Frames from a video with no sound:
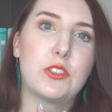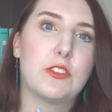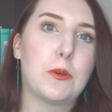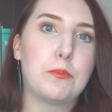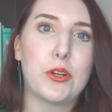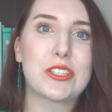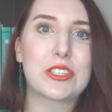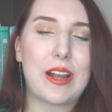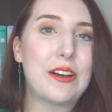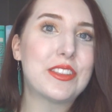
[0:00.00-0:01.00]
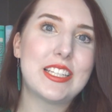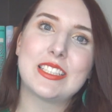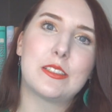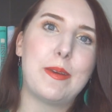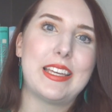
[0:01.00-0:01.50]
for different books throughout
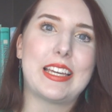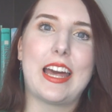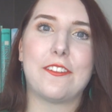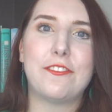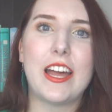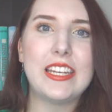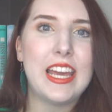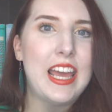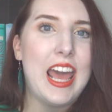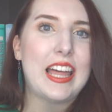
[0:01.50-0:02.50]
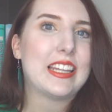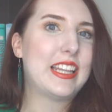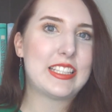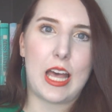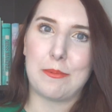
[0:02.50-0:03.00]
this to make it kind of fun.
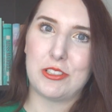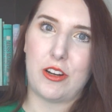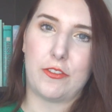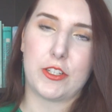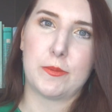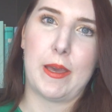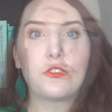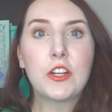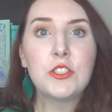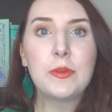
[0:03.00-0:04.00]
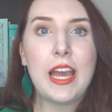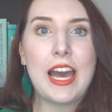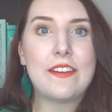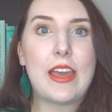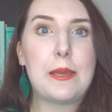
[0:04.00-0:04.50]
Let's hop into our first pick. First we
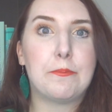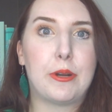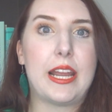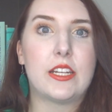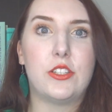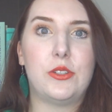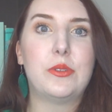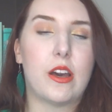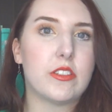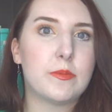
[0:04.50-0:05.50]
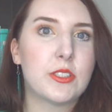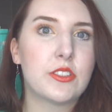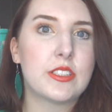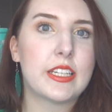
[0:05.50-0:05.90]
have a brand new Cozy Mystery